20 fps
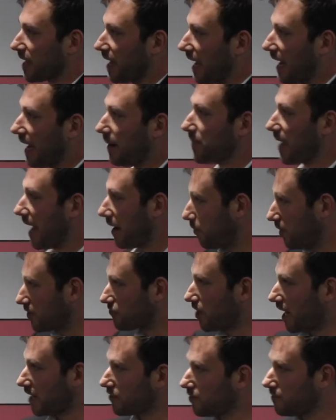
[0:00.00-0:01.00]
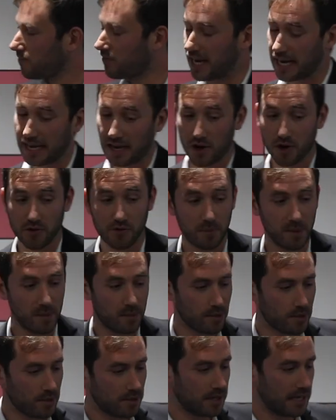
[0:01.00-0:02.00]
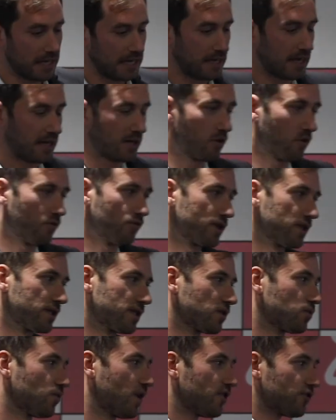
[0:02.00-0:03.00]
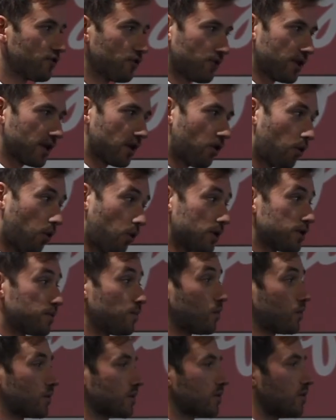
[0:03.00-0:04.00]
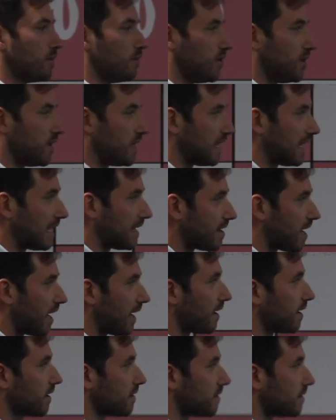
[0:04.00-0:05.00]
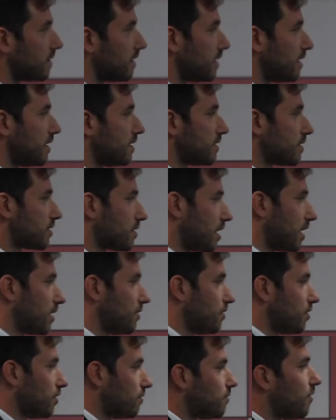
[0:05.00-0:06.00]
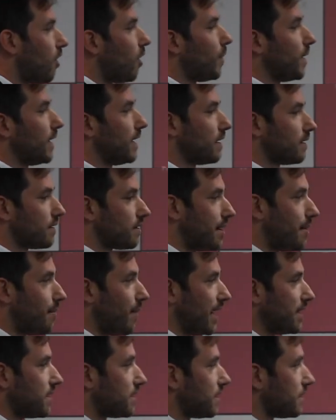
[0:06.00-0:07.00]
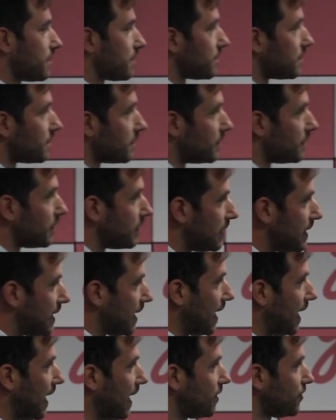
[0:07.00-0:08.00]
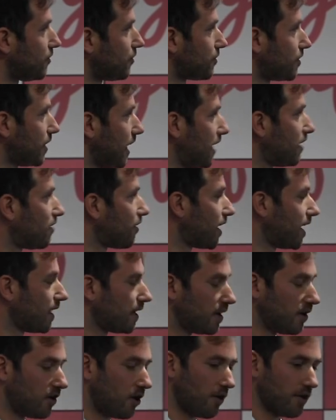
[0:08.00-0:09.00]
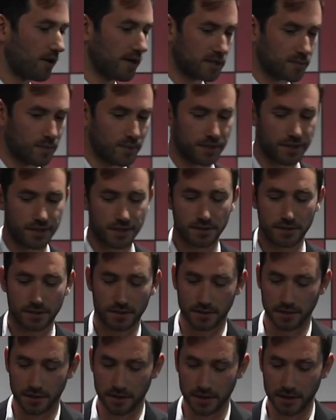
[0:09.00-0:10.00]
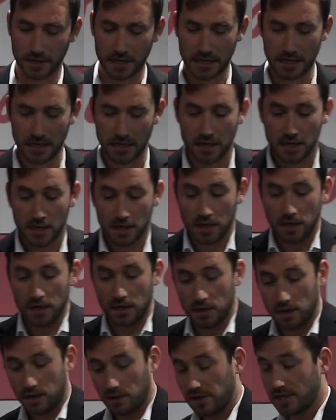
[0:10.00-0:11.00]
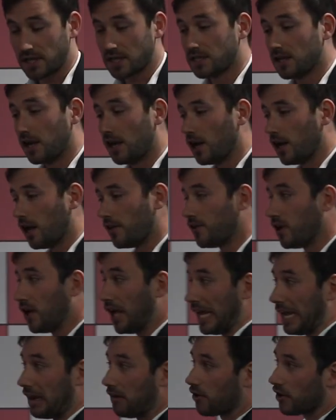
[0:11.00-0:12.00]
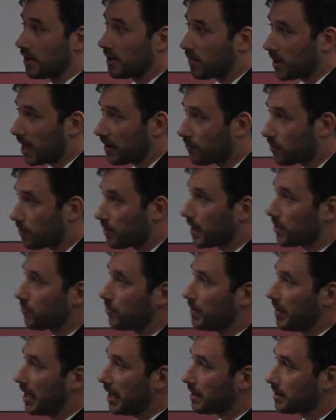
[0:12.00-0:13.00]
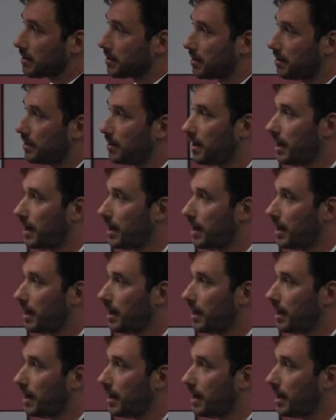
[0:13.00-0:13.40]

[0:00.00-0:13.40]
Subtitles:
And we try to invite a lot of people in that conference as well, so the whole sports community can start, opening their mindsets and just integrating other expertises. This is the e-learning platform that we built.